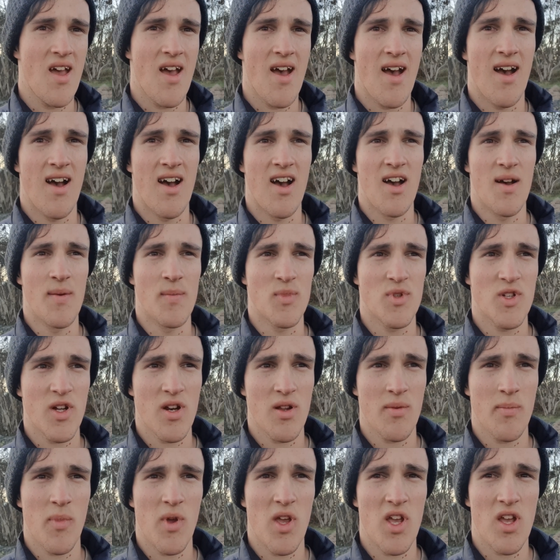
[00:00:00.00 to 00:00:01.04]
So I'm going
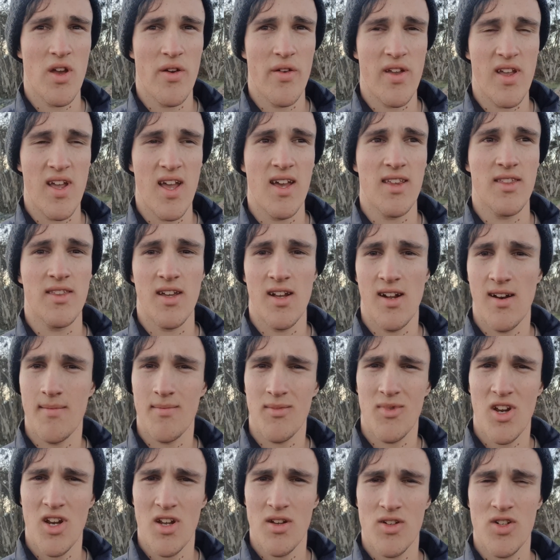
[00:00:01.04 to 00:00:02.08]
to be going out there, and I'm
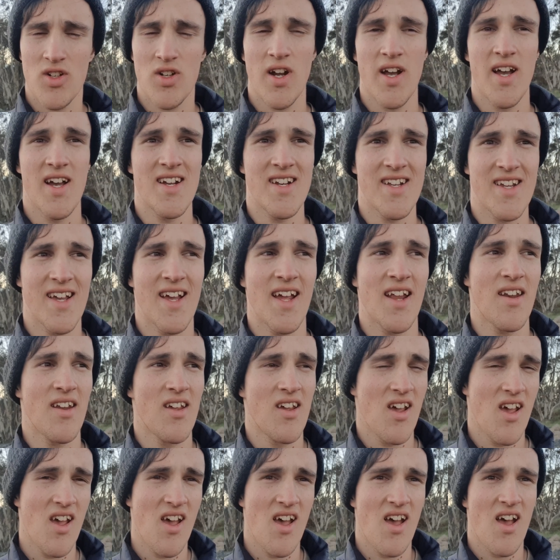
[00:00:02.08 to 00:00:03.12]
going to try and get
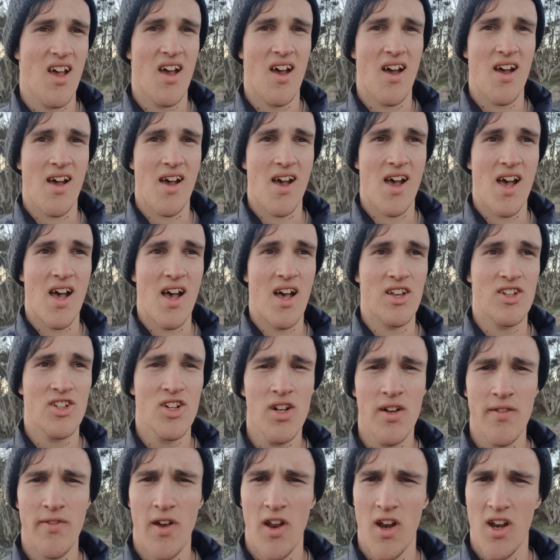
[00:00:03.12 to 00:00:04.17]
a shot
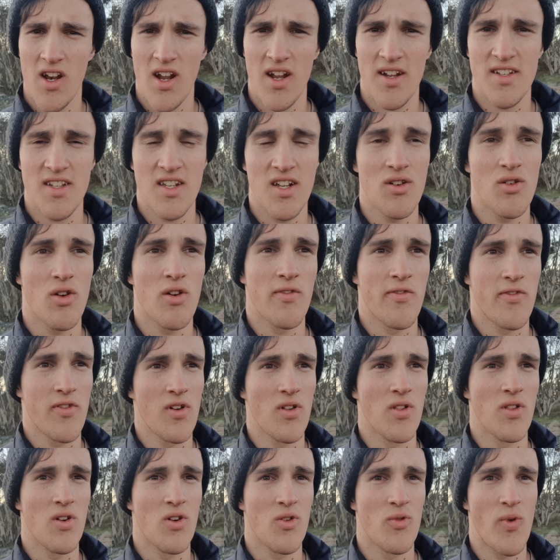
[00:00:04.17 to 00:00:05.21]
I've had an idea of for a
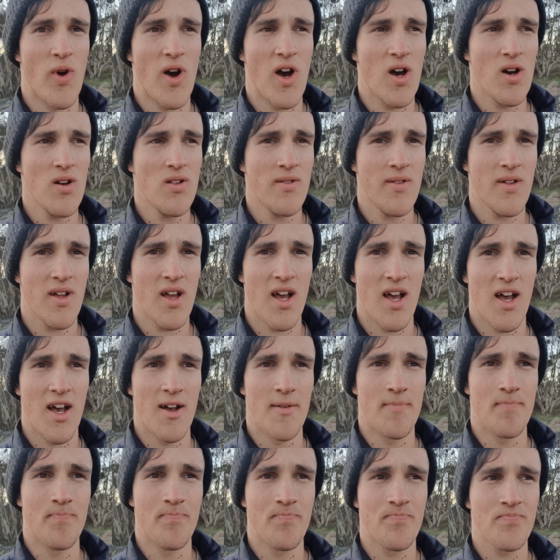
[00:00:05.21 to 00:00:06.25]
little while.
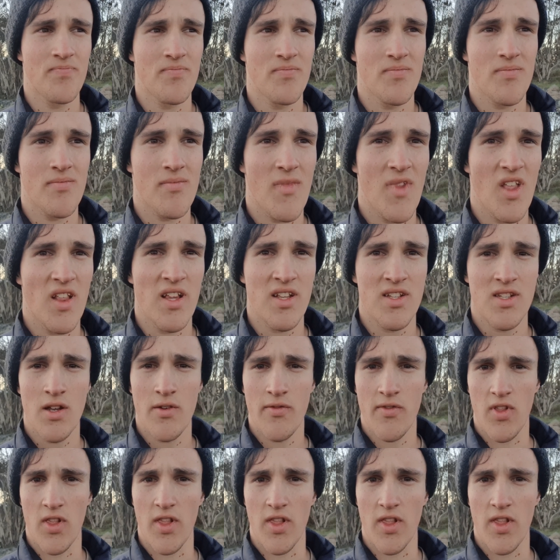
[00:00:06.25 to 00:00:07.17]
Less of a